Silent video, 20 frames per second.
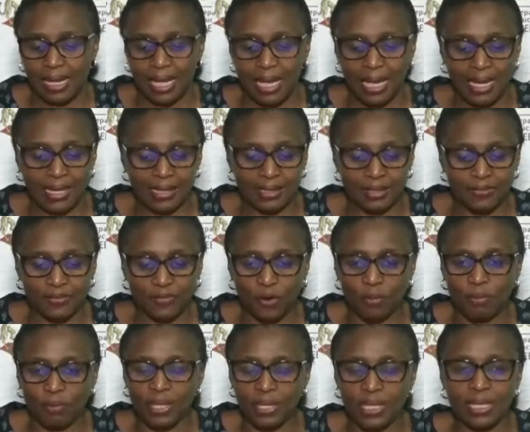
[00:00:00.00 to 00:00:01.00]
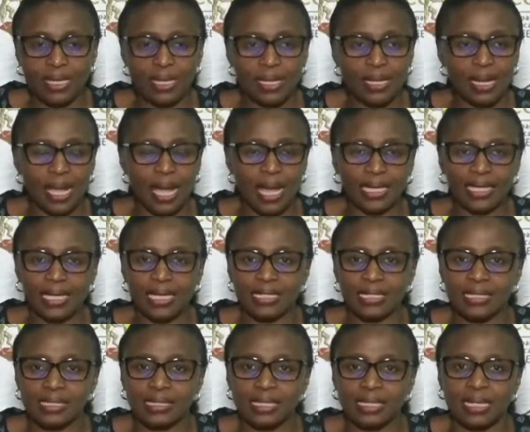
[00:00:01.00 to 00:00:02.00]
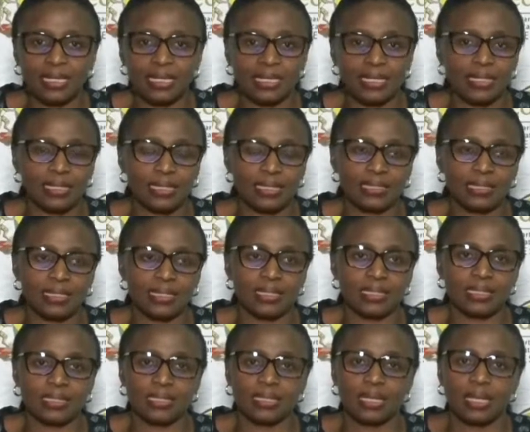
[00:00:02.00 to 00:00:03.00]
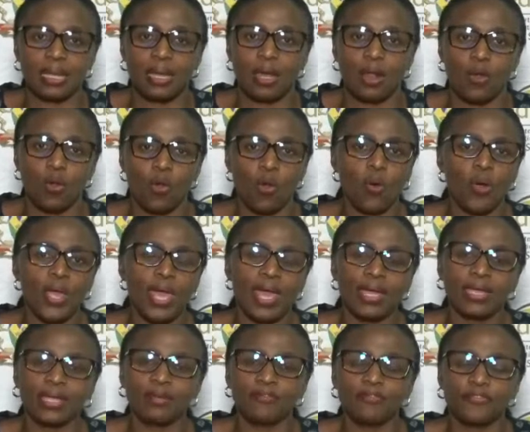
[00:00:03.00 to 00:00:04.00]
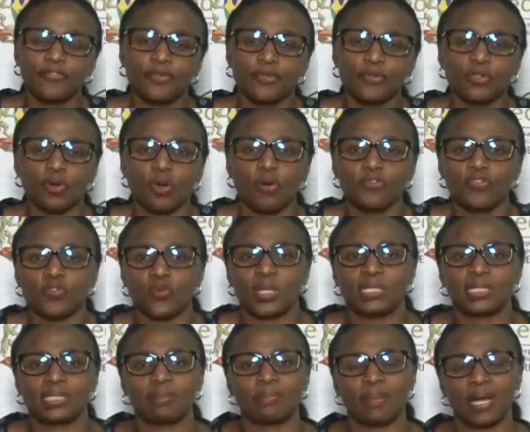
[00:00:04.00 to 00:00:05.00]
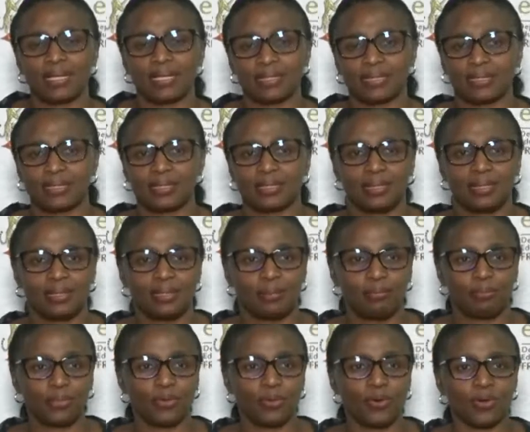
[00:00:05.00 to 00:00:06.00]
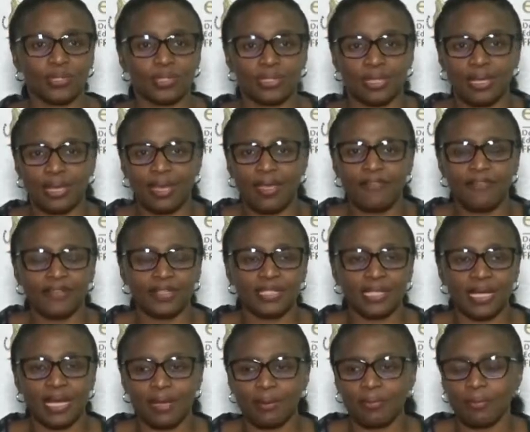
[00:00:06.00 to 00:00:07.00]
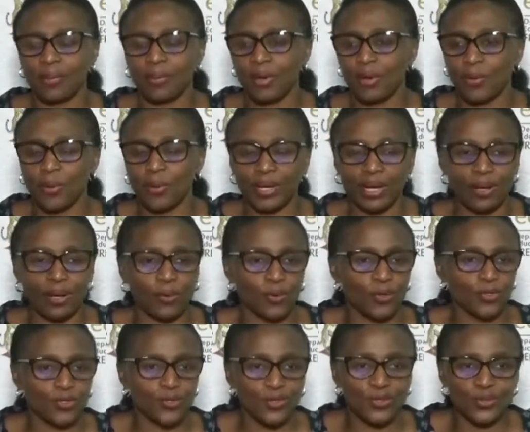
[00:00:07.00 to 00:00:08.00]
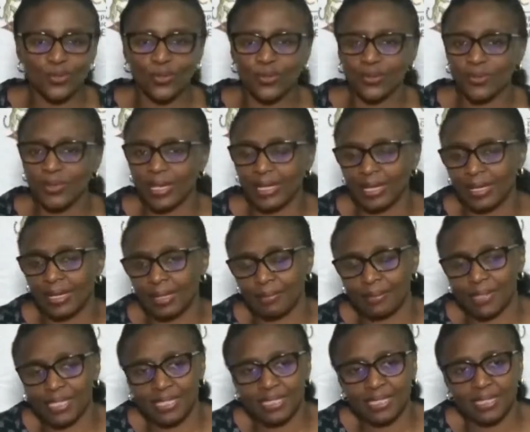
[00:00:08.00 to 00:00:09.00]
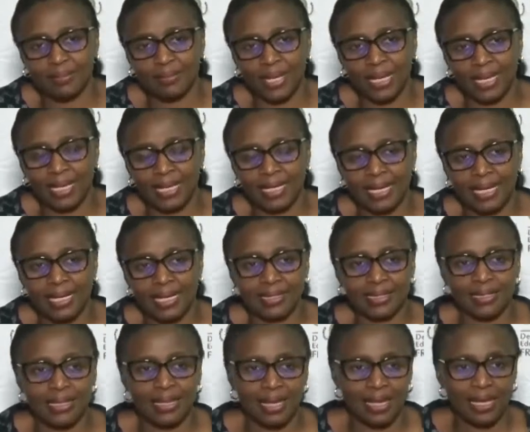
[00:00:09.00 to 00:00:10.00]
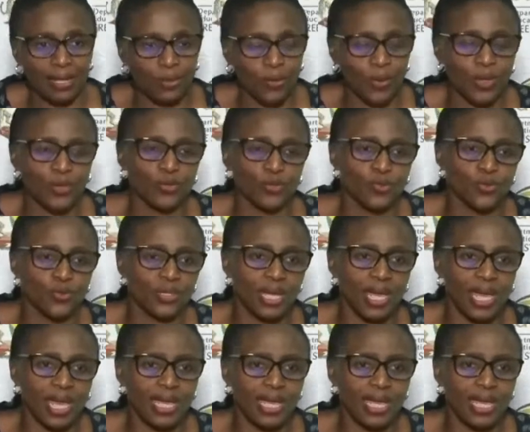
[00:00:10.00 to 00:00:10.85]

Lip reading: And for me, I can say it is low-hanging fruit of 20 marks. Because every time when I go to school and I'm teaching my learners, and when we do the